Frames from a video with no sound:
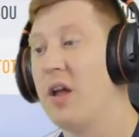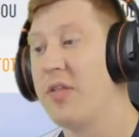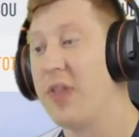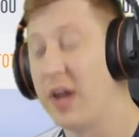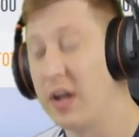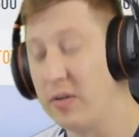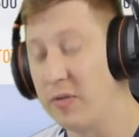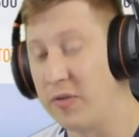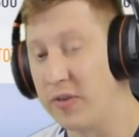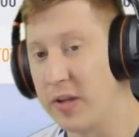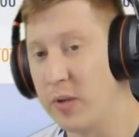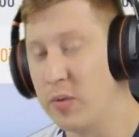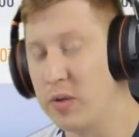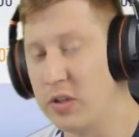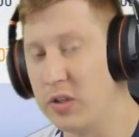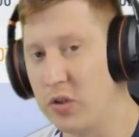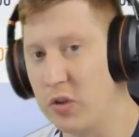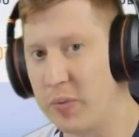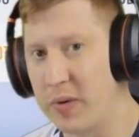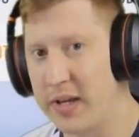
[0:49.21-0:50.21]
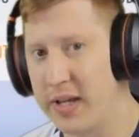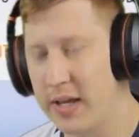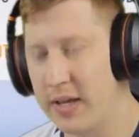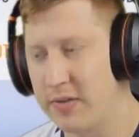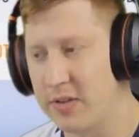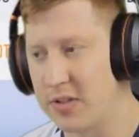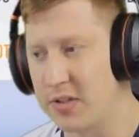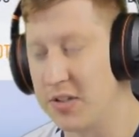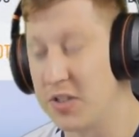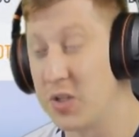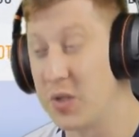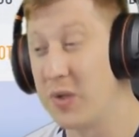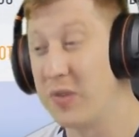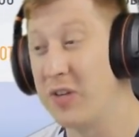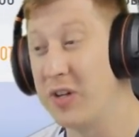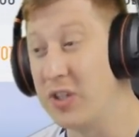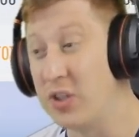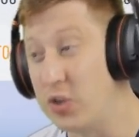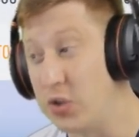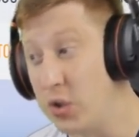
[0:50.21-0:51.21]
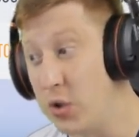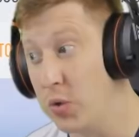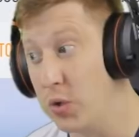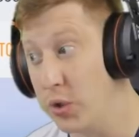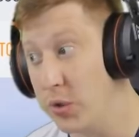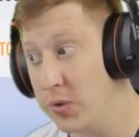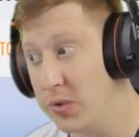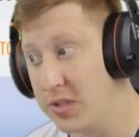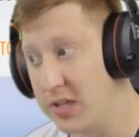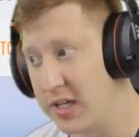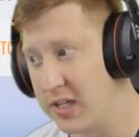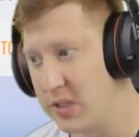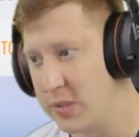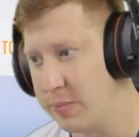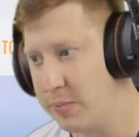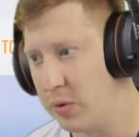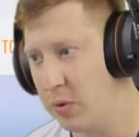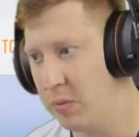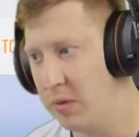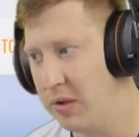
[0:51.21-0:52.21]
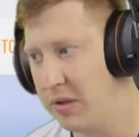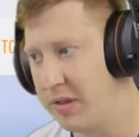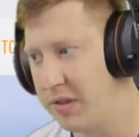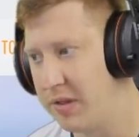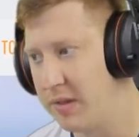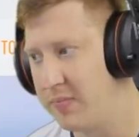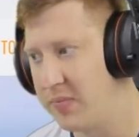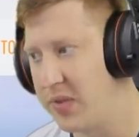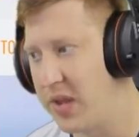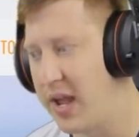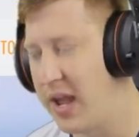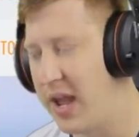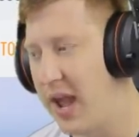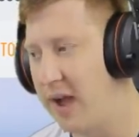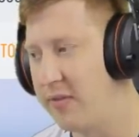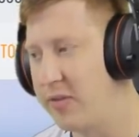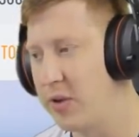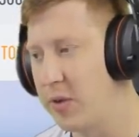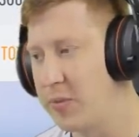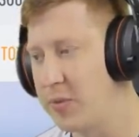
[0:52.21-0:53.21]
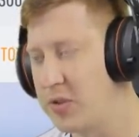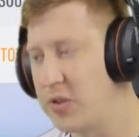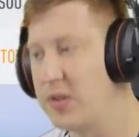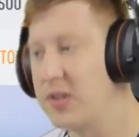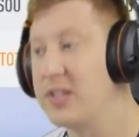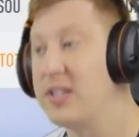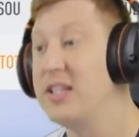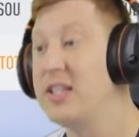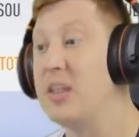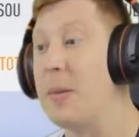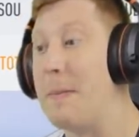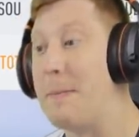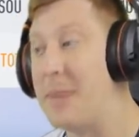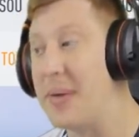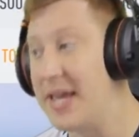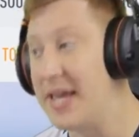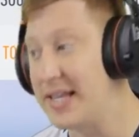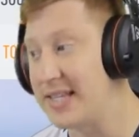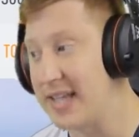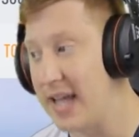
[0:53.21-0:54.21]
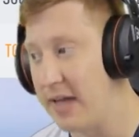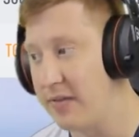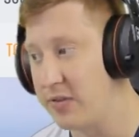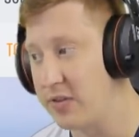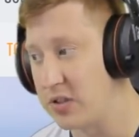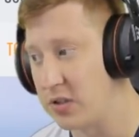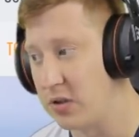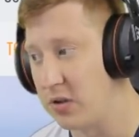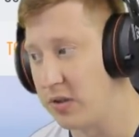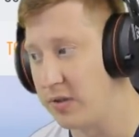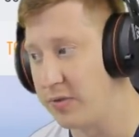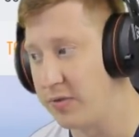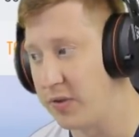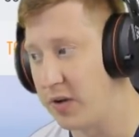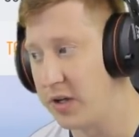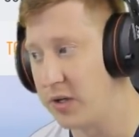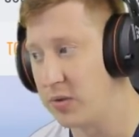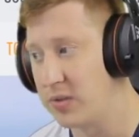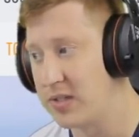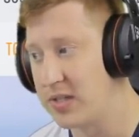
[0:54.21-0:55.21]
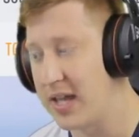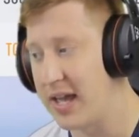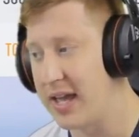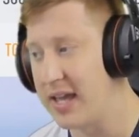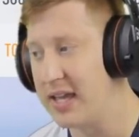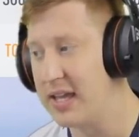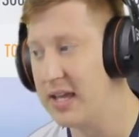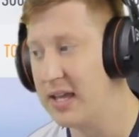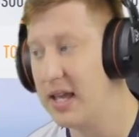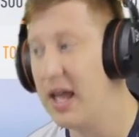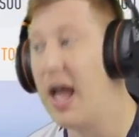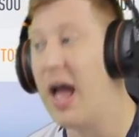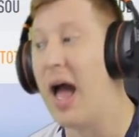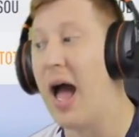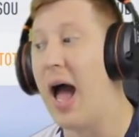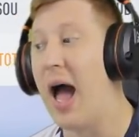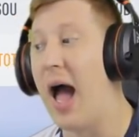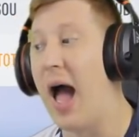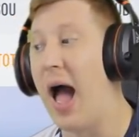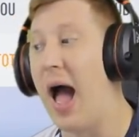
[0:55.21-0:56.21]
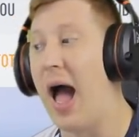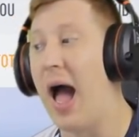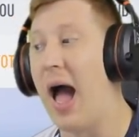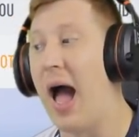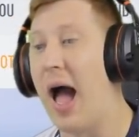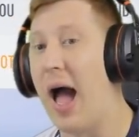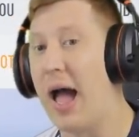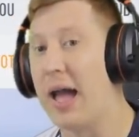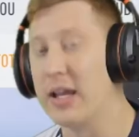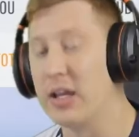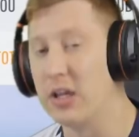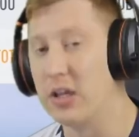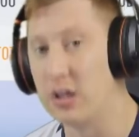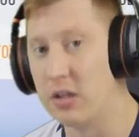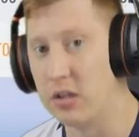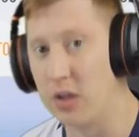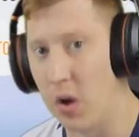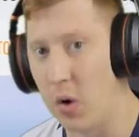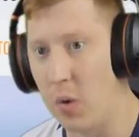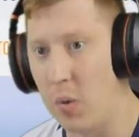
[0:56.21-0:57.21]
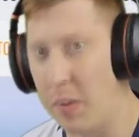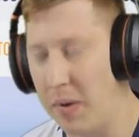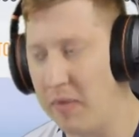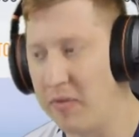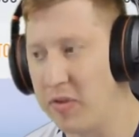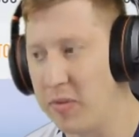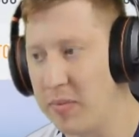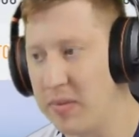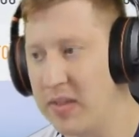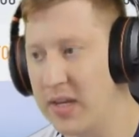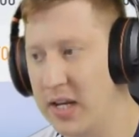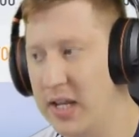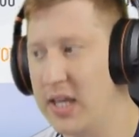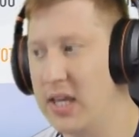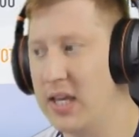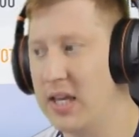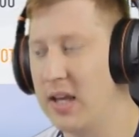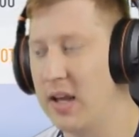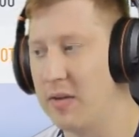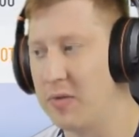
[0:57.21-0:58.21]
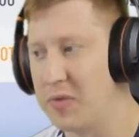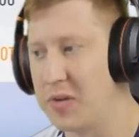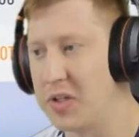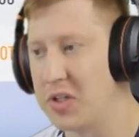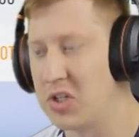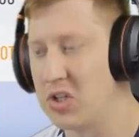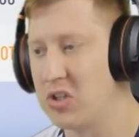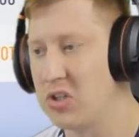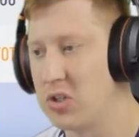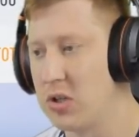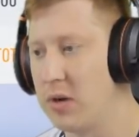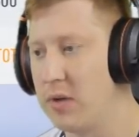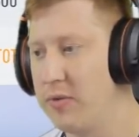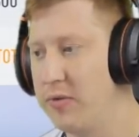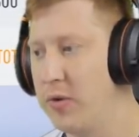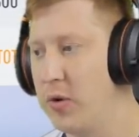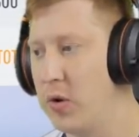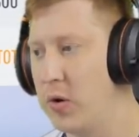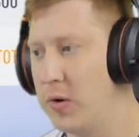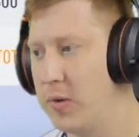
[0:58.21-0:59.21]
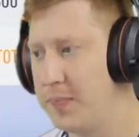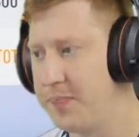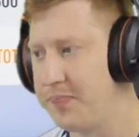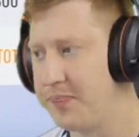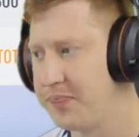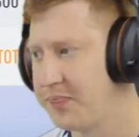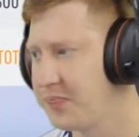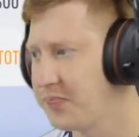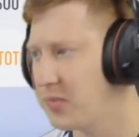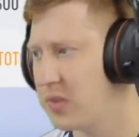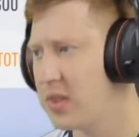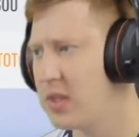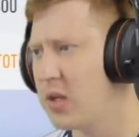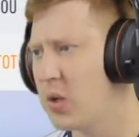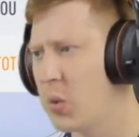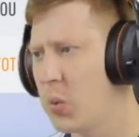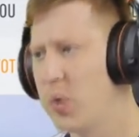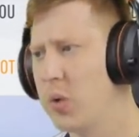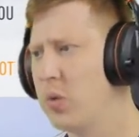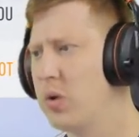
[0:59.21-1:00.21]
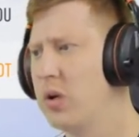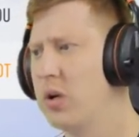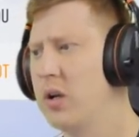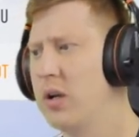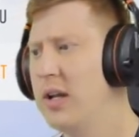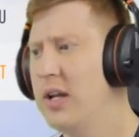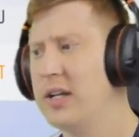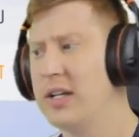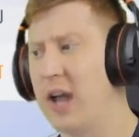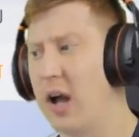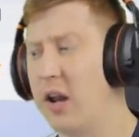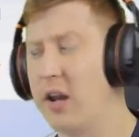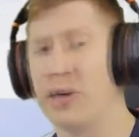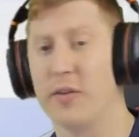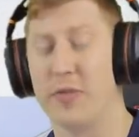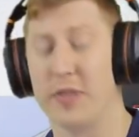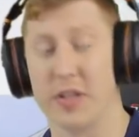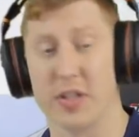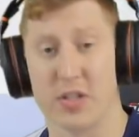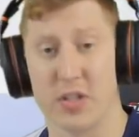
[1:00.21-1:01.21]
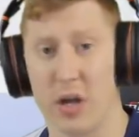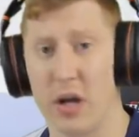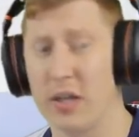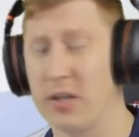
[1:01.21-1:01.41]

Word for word: Thankfully, we do play Everton, so if I do lose against Bournemouth, I have the opportunity to beat Everton on the final day and go above them in the league and finish in the top four we were gunning for the